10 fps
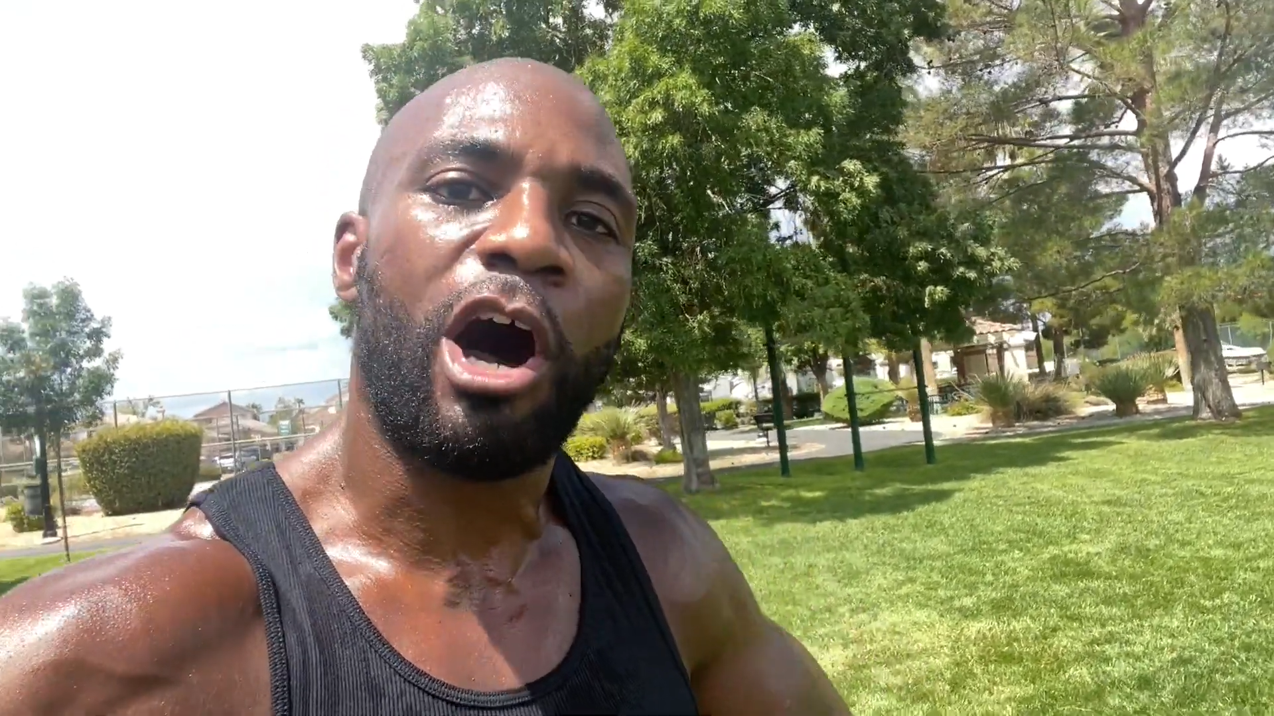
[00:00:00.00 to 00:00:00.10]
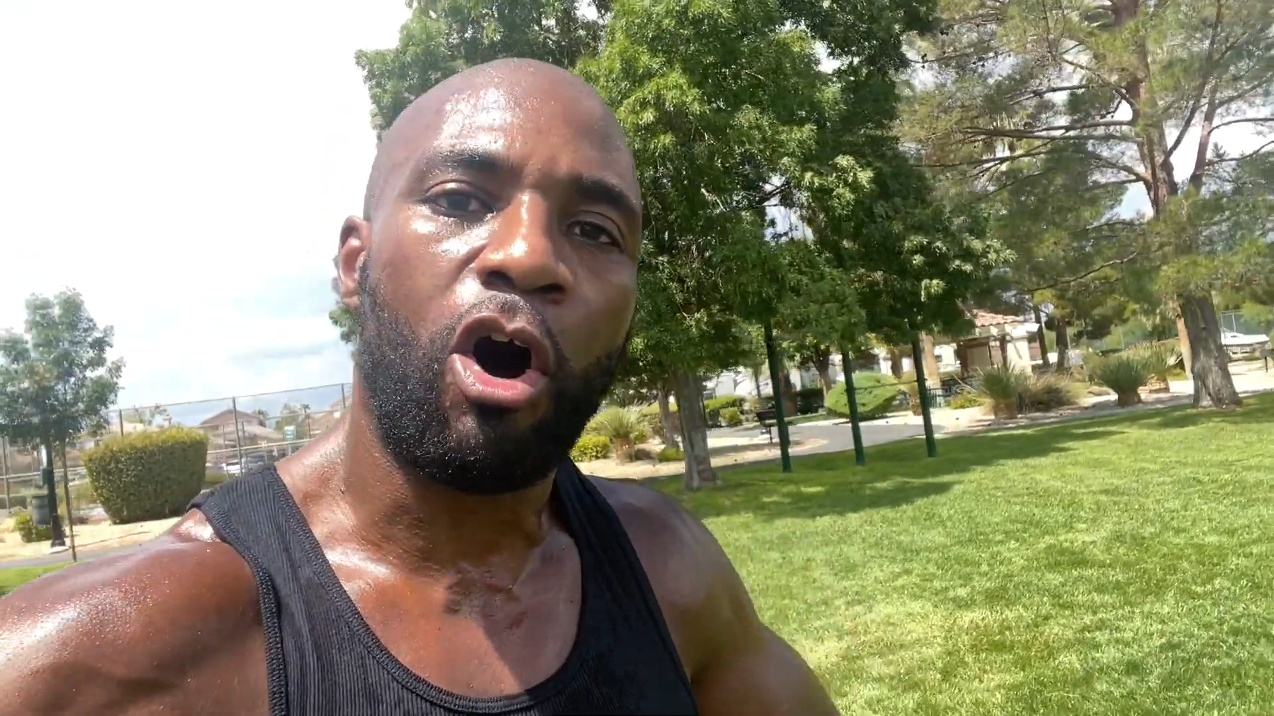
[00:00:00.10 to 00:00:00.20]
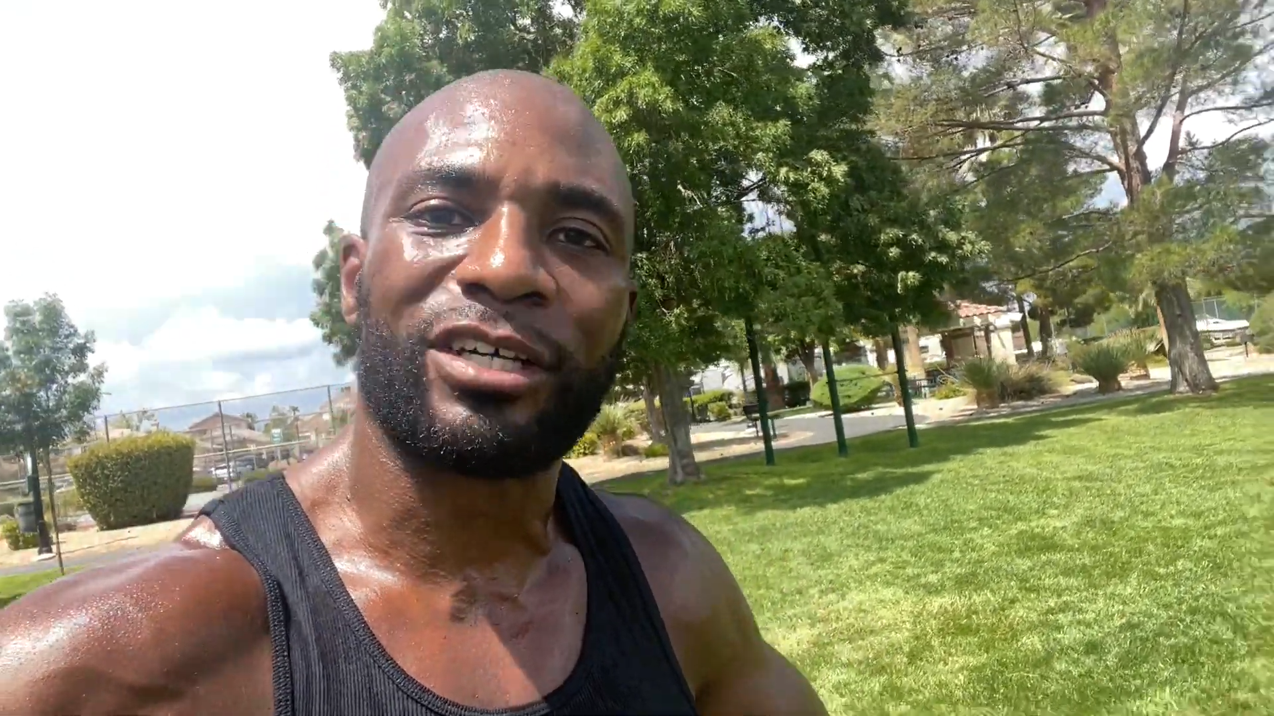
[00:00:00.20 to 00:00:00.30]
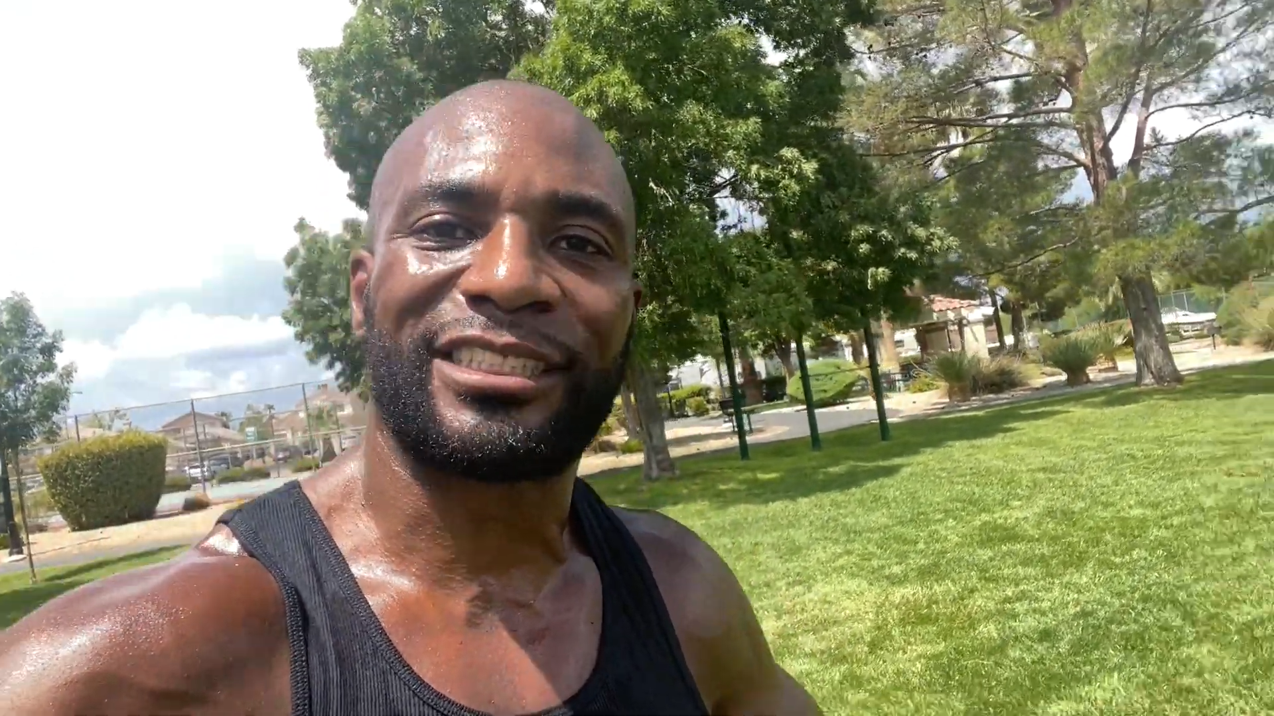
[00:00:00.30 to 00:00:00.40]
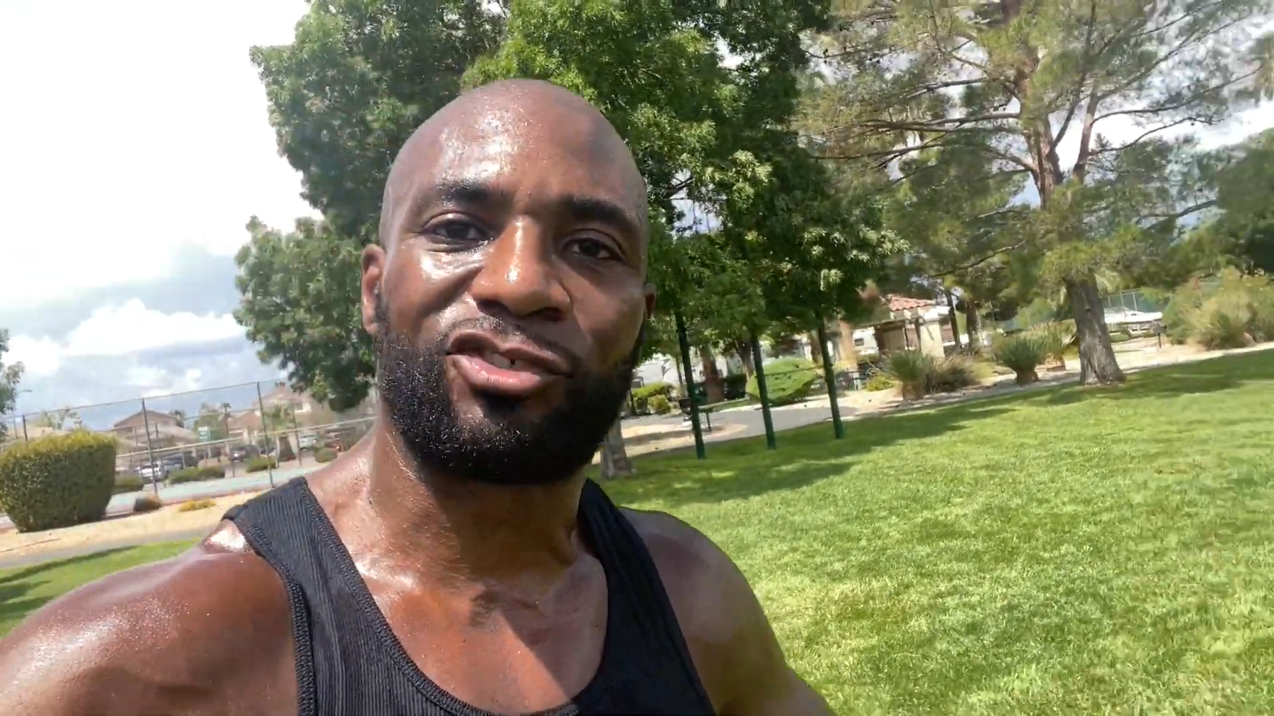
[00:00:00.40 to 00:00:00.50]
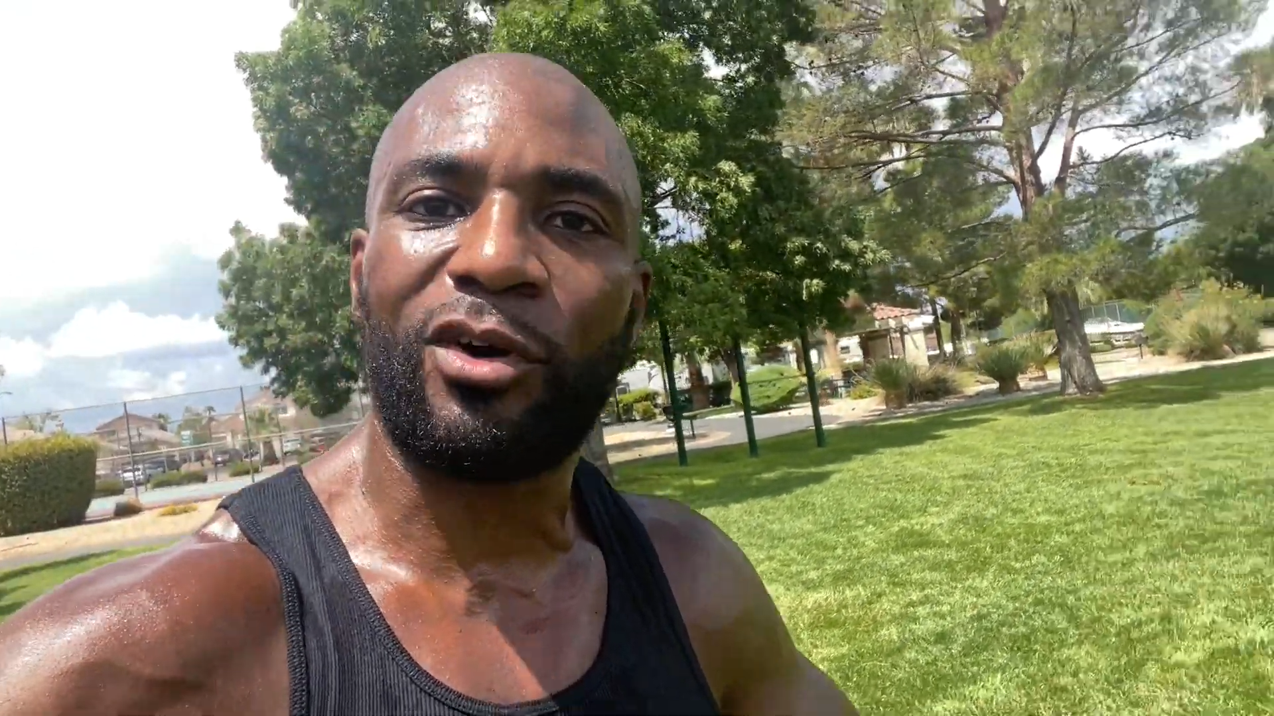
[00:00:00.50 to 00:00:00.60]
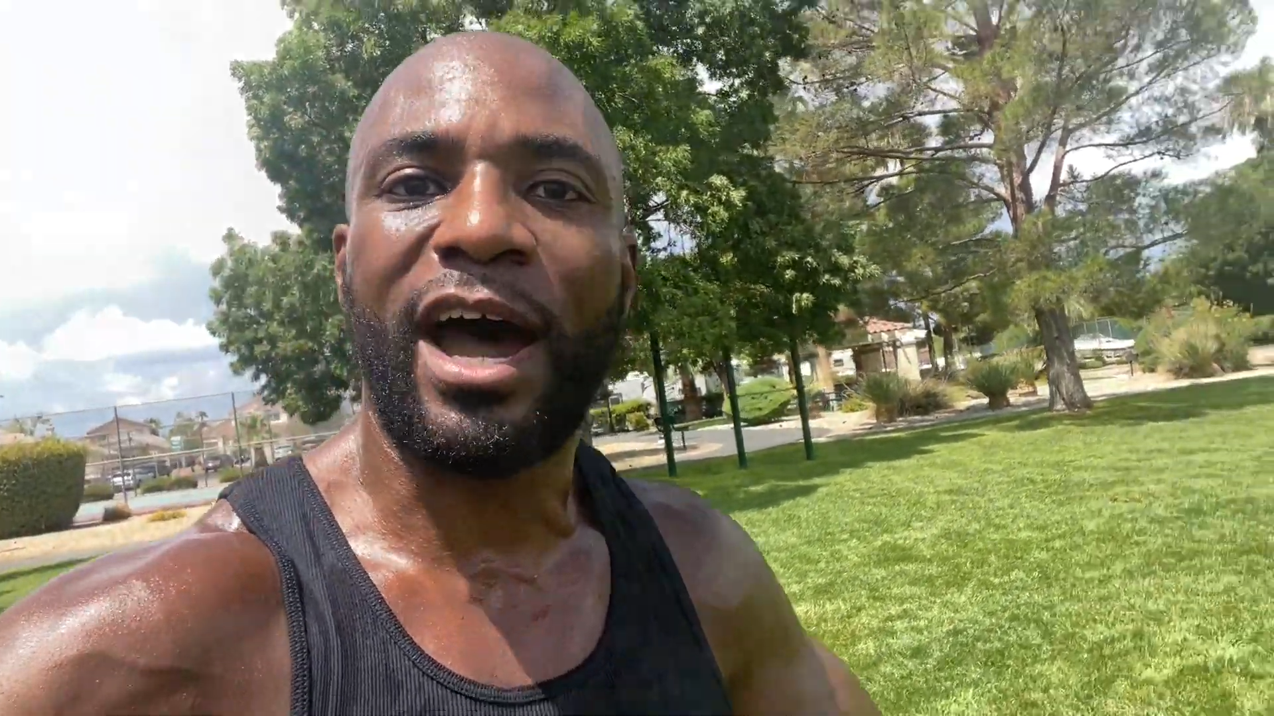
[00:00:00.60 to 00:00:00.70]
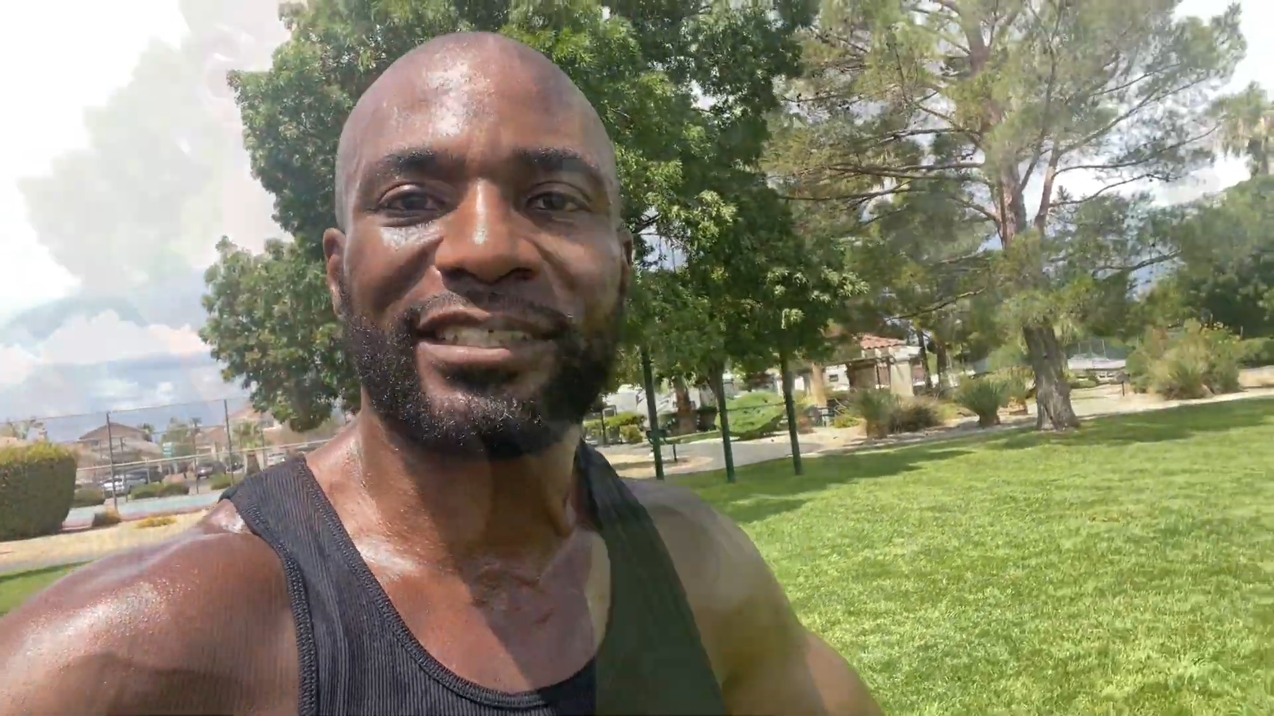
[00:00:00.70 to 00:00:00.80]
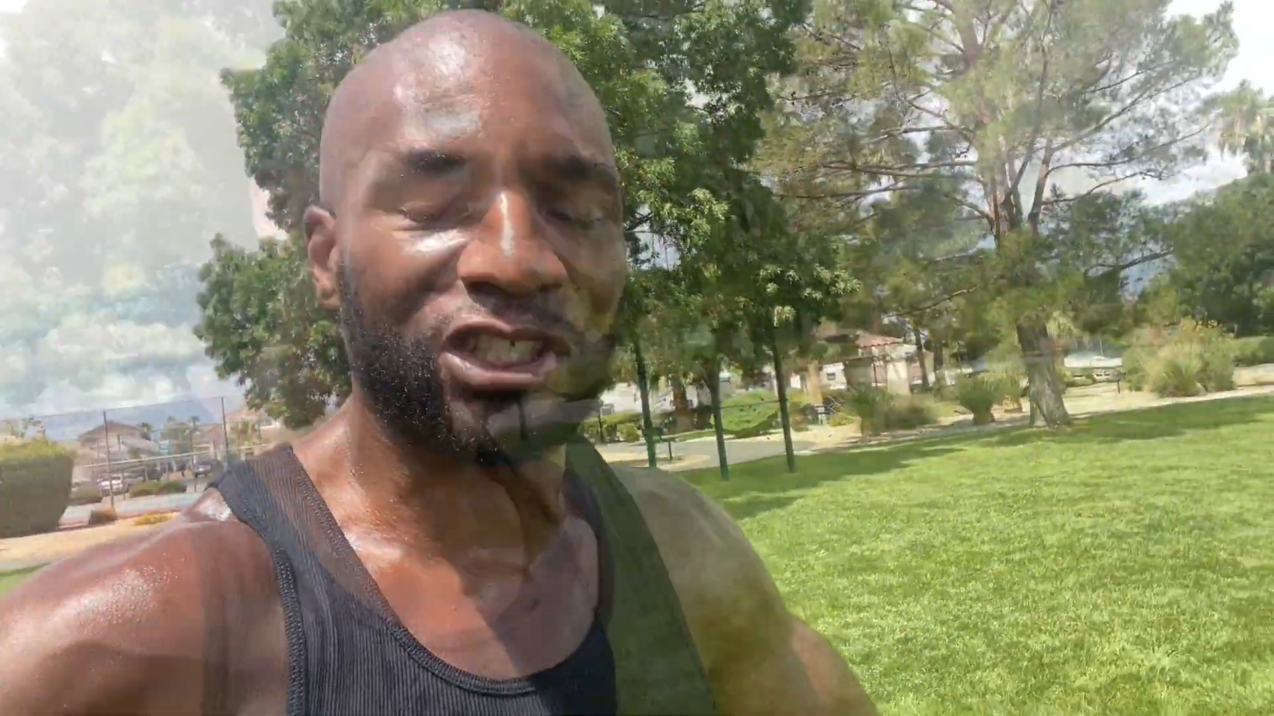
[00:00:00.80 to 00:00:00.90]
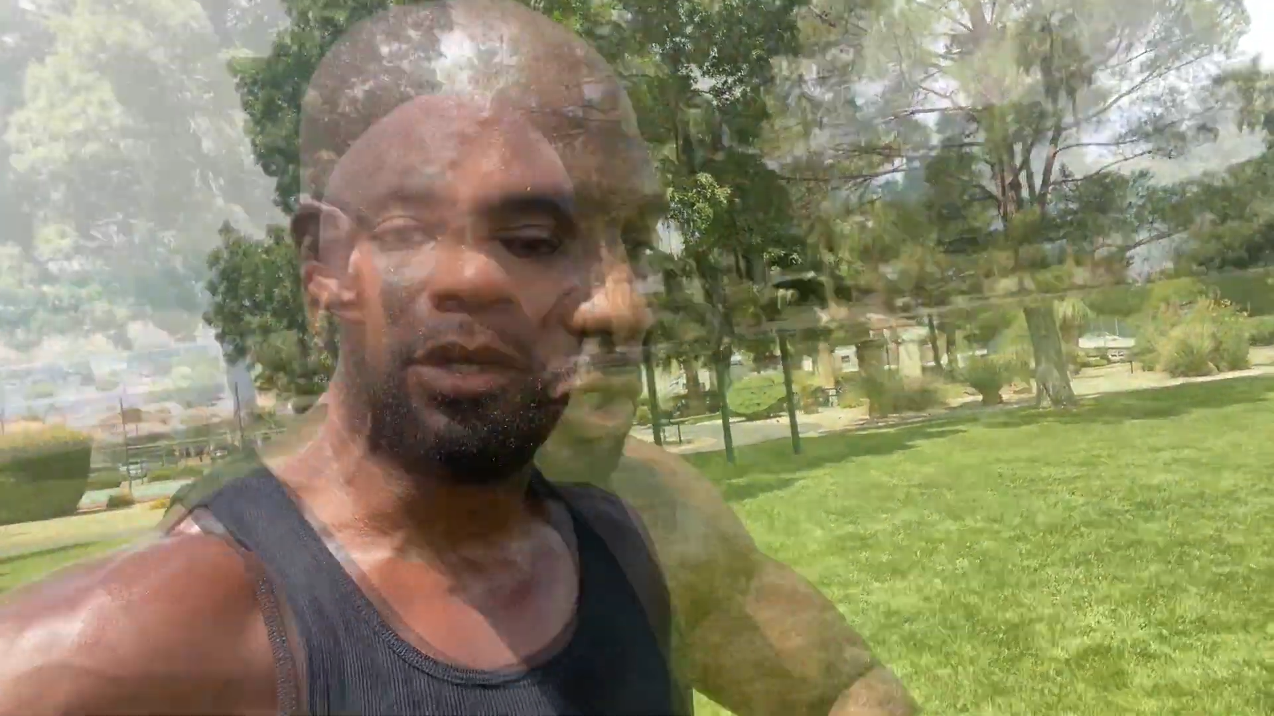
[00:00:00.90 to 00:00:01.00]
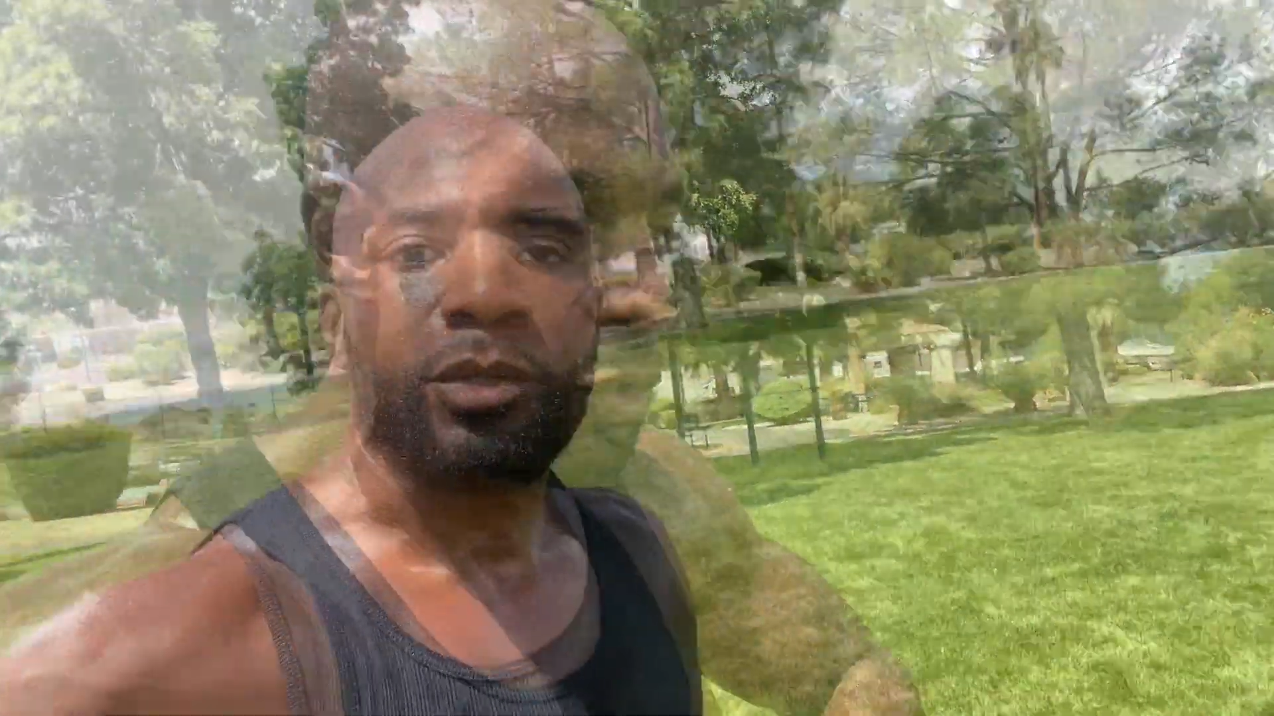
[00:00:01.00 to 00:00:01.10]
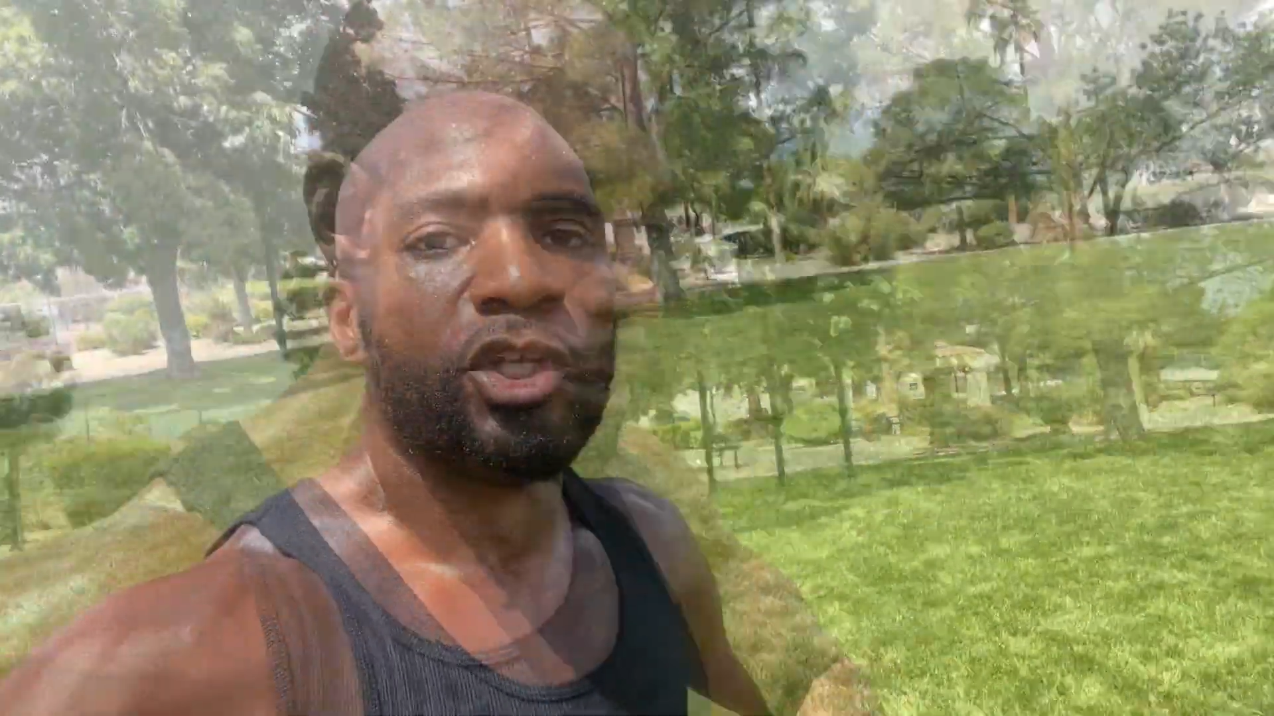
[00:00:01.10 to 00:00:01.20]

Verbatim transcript: horse and grind too.